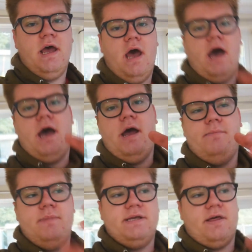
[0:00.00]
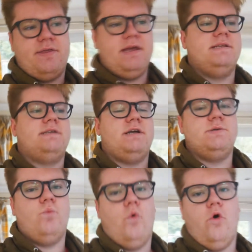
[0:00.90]
I think it's started to
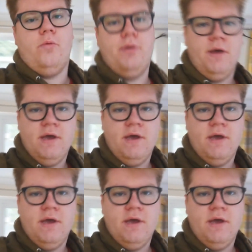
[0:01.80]
warp.